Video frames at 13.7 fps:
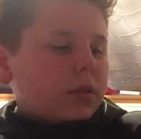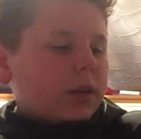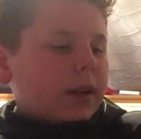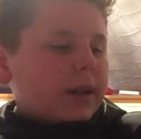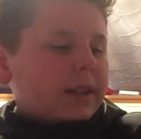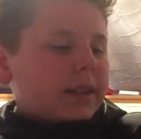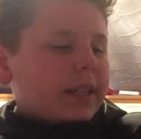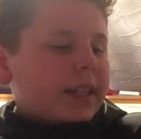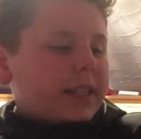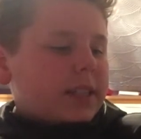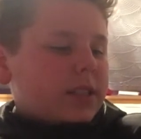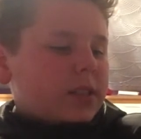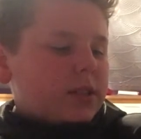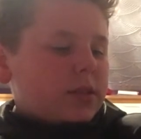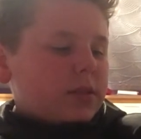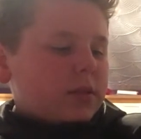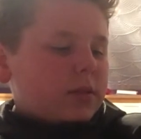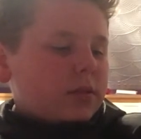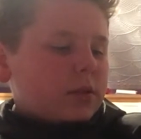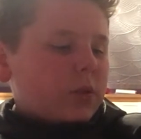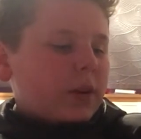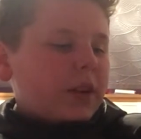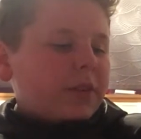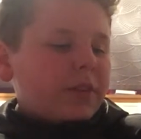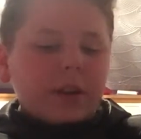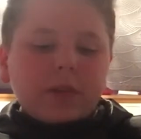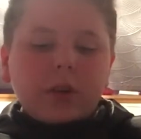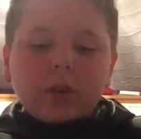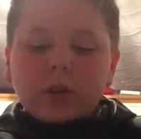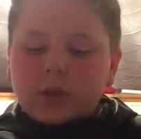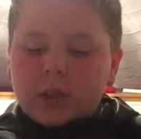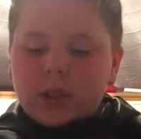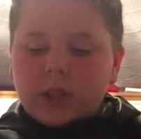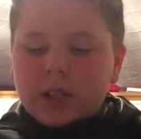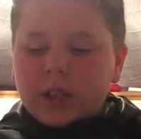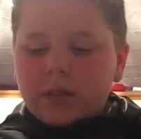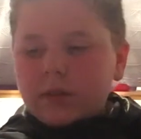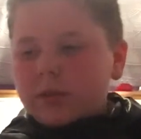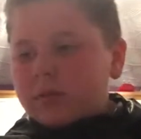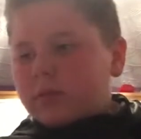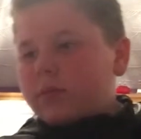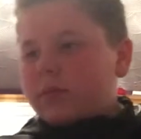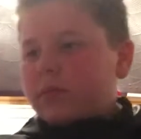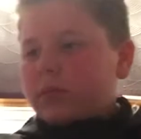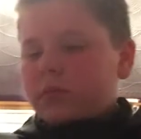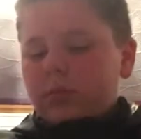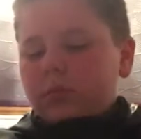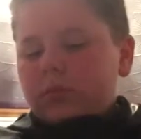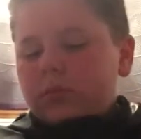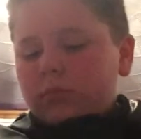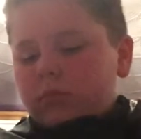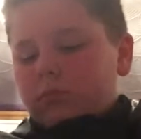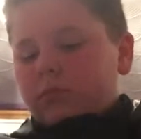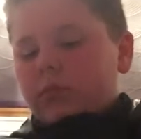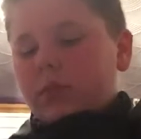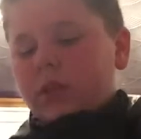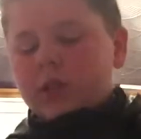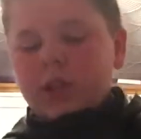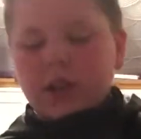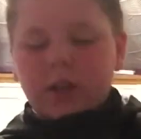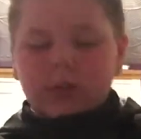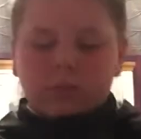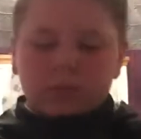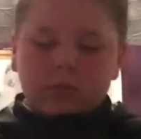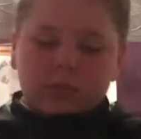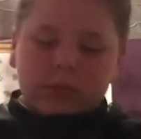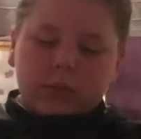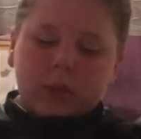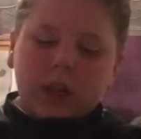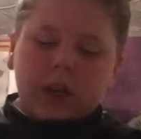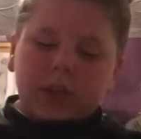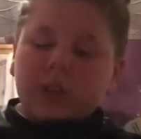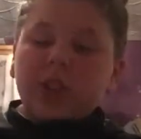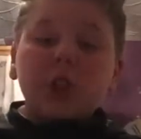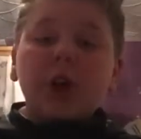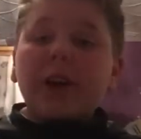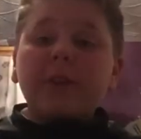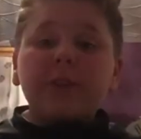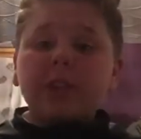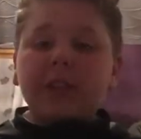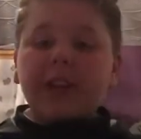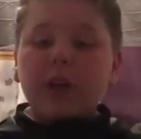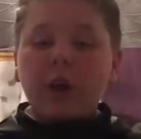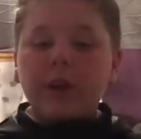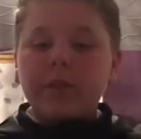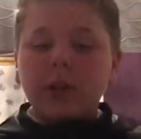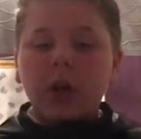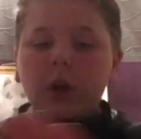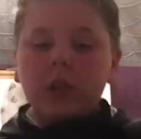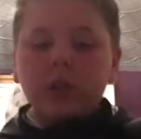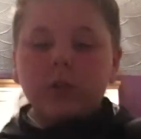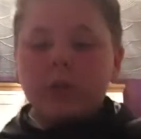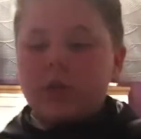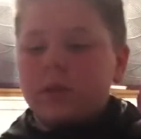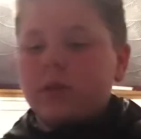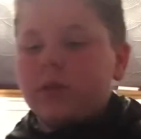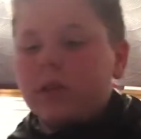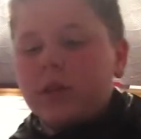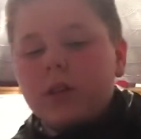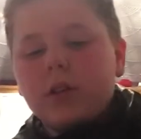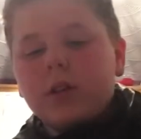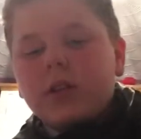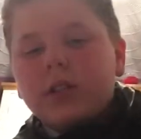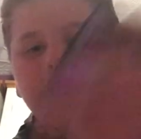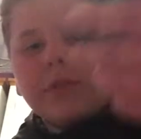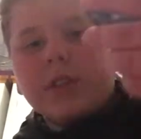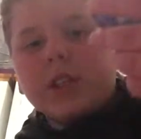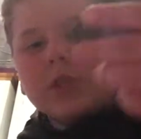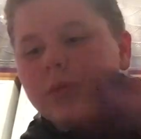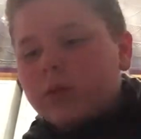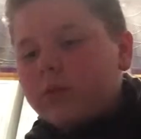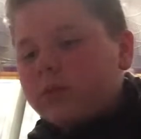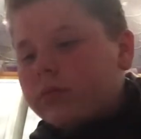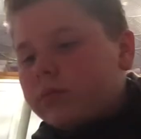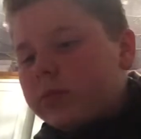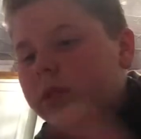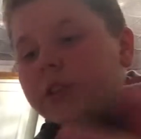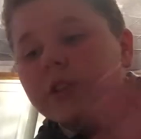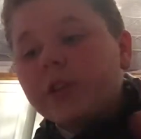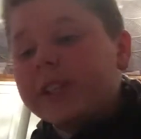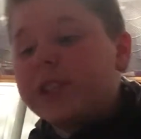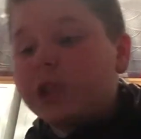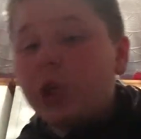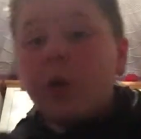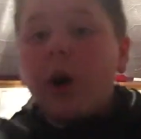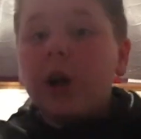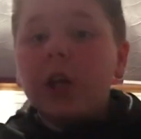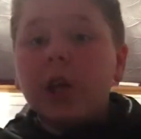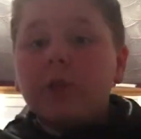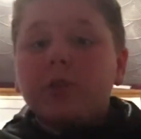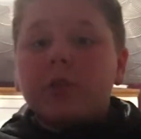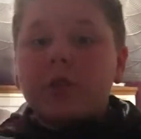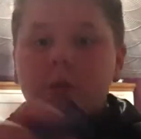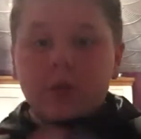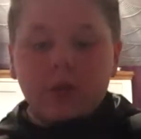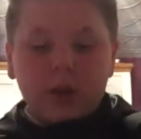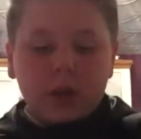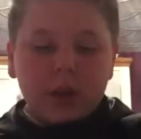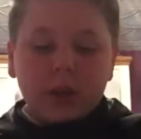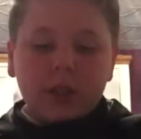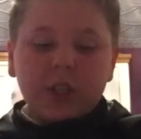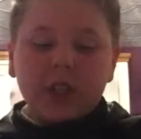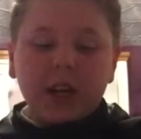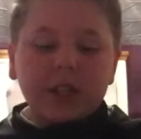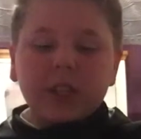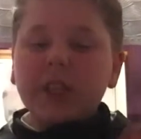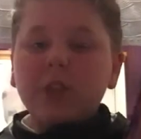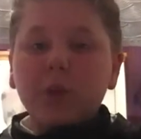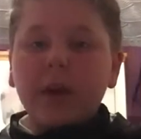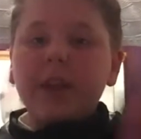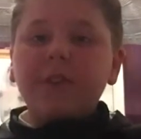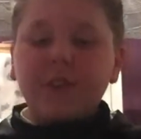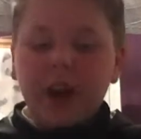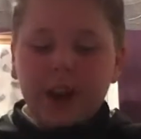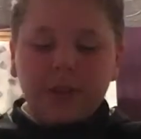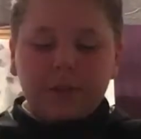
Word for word: at least 25 holos in there. Let's see. Uh, there's not even, they're not even holos, except for this one. There's only two holos. This guy said 25.